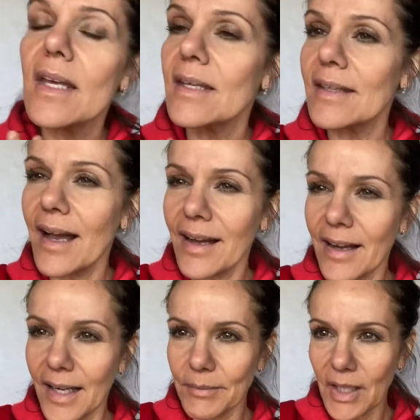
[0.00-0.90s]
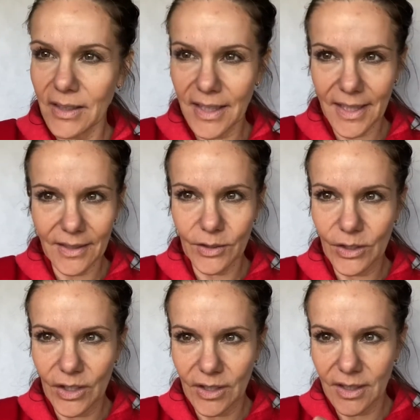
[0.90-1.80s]
yeah, I'm not liking the
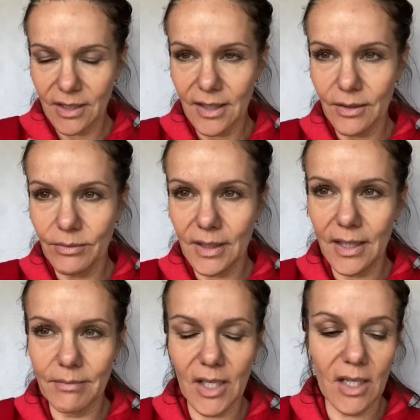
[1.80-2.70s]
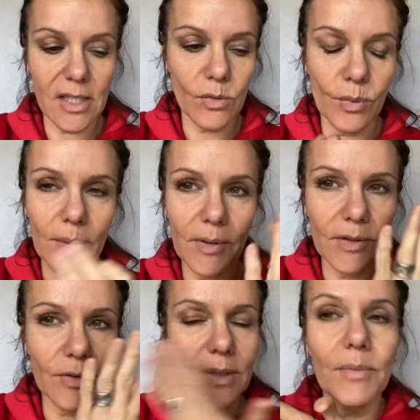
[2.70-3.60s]
look. I really am not. So what I'm gonna
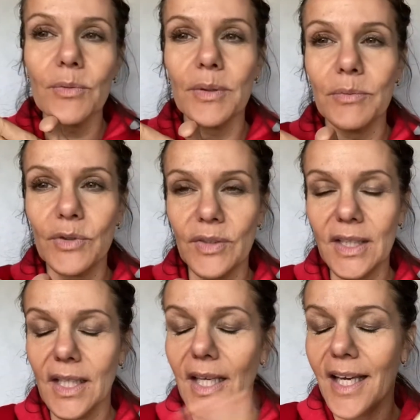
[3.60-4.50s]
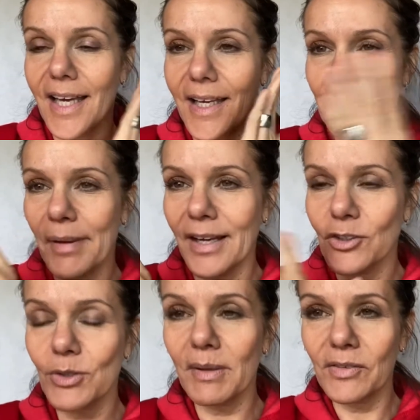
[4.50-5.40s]
do is I'm gonna remove it and
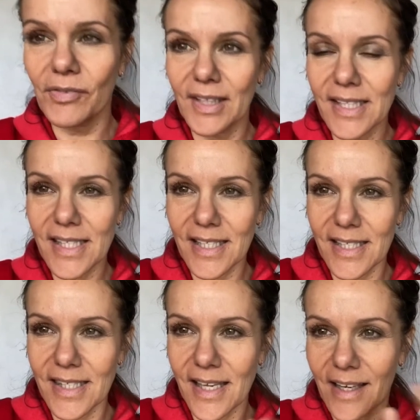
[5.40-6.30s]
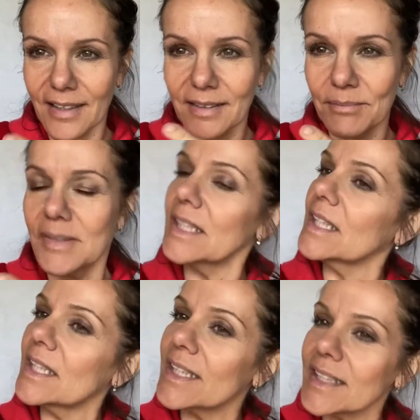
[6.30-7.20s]
match my face because I am
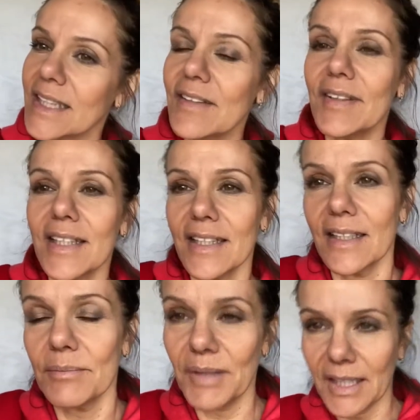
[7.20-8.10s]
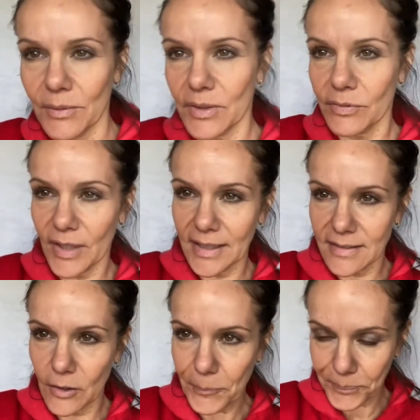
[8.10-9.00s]
leaving and I'm meeting with a friend.
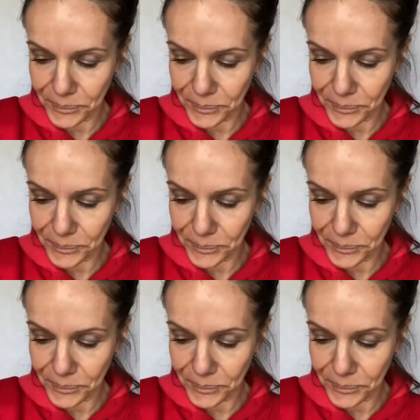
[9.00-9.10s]
So,